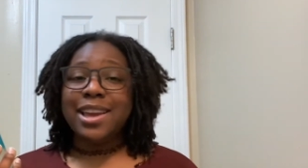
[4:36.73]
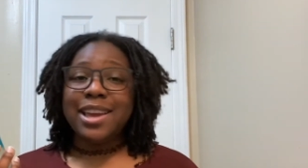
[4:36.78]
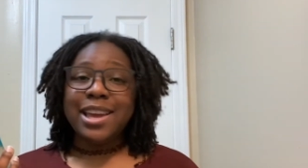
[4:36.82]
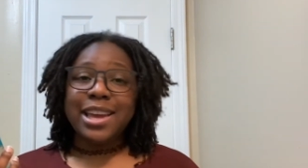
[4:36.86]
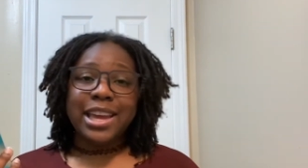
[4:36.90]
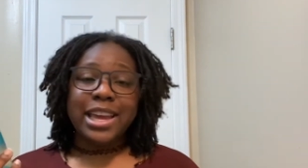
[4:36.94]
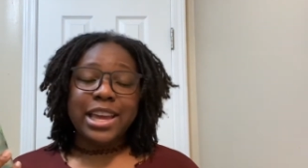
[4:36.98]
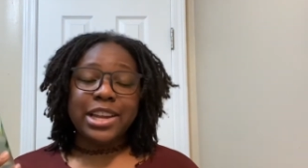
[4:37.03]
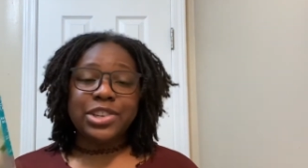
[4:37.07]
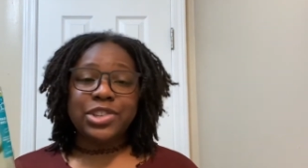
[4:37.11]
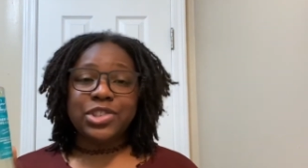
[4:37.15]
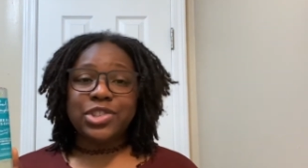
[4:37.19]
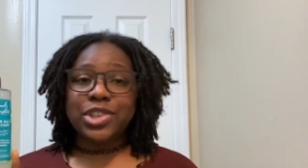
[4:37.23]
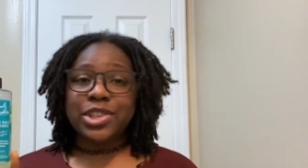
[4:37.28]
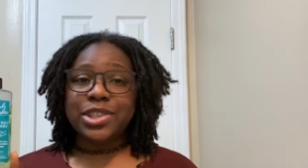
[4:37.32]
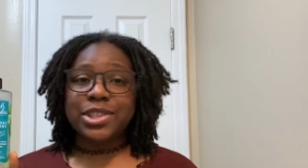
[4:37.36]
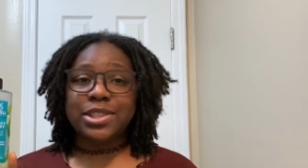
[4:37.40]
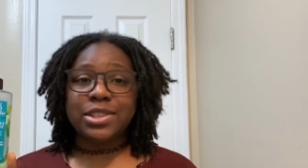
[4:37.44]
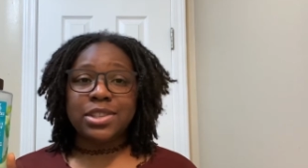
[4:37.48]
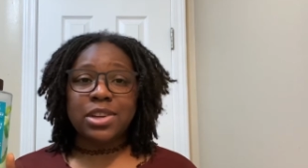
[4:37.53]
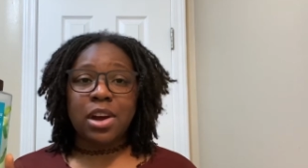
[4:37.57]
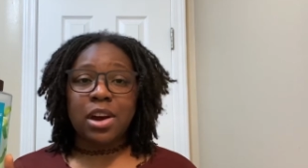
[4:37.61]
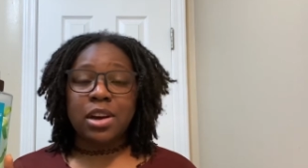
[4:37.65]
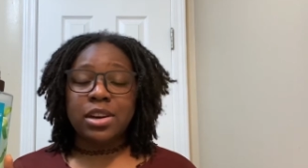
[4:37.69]
it's
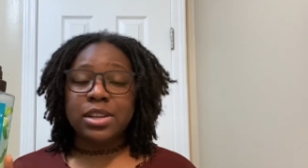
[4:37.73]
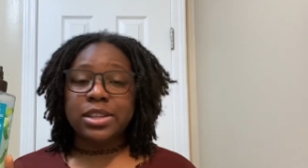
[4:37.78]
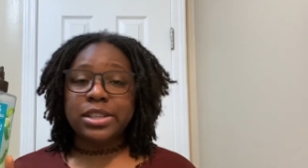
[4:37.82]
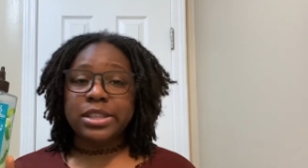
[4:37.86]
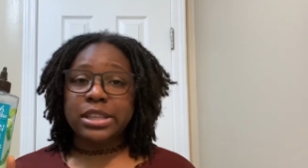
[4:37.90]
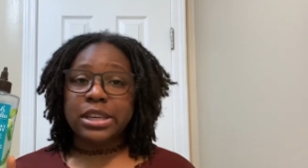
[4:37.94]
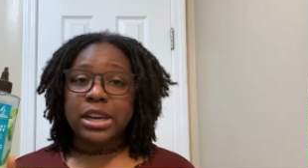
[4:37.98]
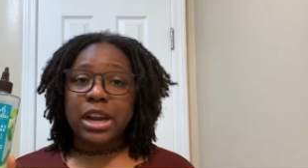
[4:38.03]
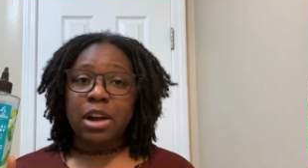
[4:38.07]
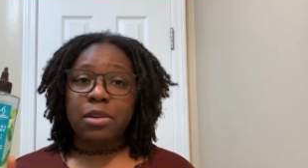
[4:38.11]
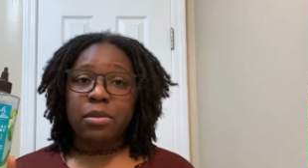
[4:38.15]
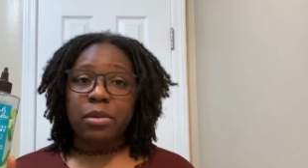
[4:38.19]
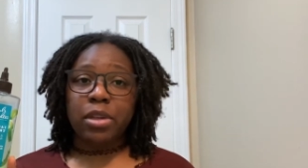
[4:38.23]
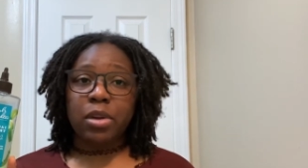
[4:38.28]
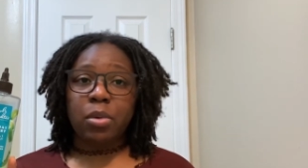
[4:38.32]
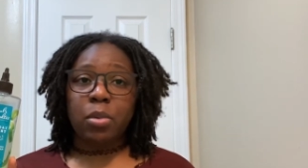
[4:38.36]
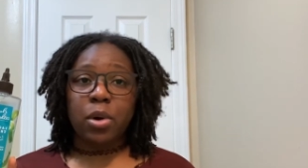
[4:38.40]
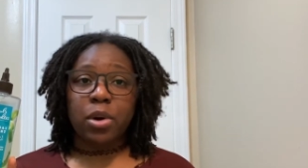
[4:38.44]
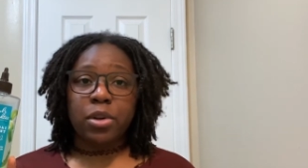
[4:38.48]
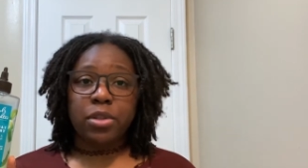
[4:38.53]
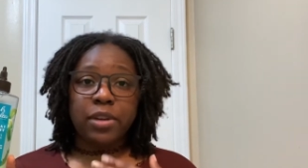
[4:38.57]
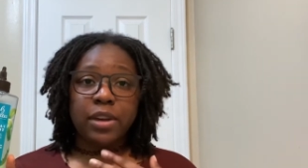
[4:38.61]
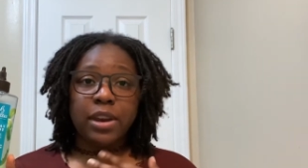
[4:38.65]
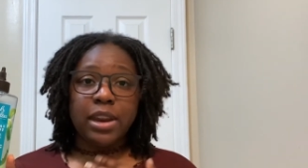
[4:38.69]
just honestly not really
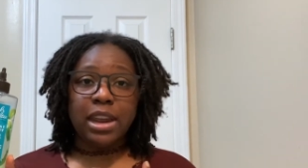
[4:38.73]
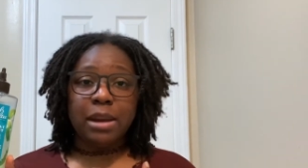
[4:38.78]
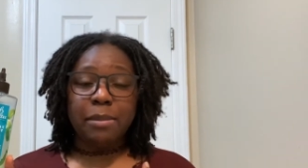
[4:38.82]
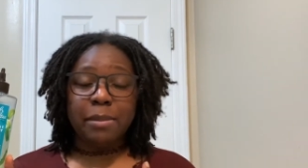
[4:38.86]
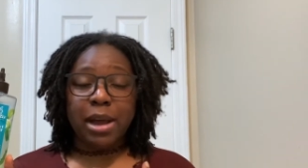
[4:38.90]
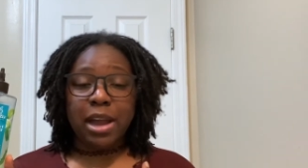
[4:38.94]
worth it in my